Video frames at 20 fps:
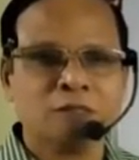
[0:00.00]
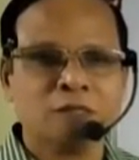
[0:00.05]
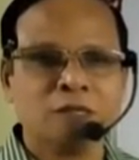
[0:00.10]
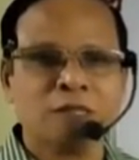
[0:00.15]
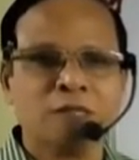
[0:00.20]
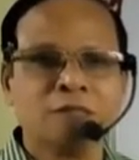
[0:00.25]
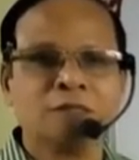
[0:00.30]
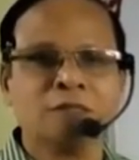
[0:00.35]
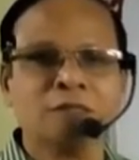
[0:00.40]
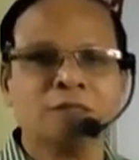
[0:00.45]

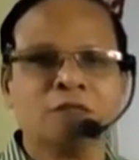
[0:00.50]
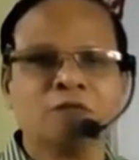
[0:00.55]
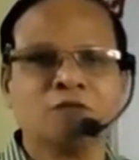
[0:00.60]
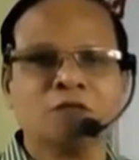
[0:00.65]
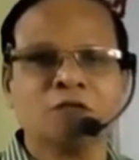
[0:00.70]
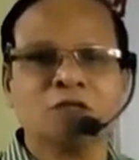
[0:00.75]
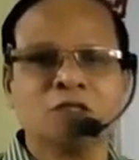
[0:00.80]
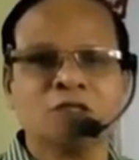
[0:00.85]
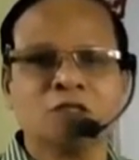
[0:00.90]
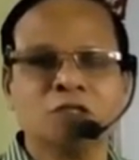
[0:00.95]
later
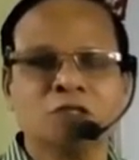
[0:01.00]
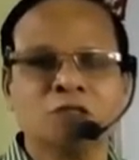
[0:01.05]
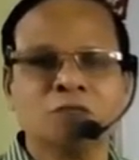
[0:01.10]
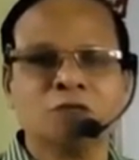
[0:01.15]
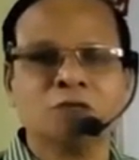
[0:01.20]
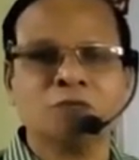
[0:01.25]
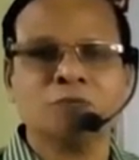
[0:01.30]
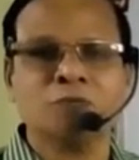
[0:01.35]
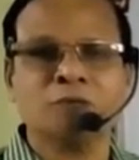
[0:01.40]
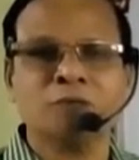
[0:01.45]
differentiated
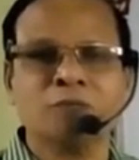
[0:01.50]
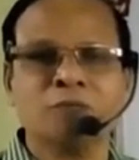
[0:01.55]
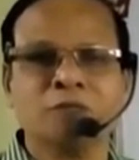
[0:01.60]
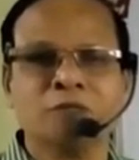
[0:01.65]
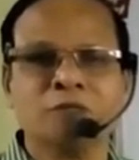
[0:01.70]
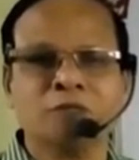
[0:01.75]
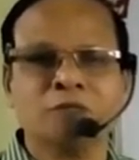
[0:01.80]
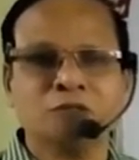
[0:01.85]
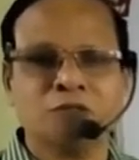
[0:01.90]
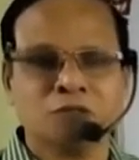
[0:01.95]
into
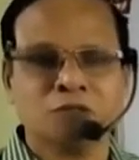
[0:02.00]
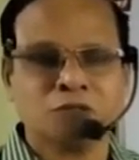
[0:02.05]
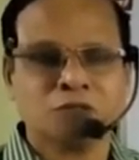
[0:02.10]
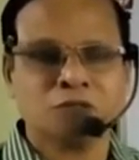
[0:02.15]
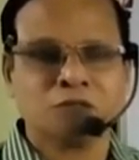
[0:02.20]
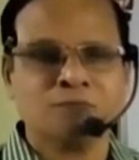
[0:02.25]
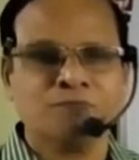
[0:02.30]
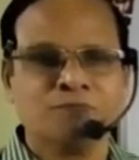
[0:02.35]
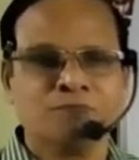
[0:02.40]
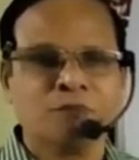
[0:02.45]
permanent
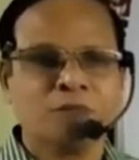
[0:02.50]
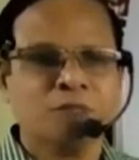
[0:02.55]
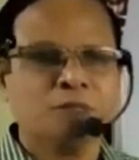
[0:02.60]
tissues.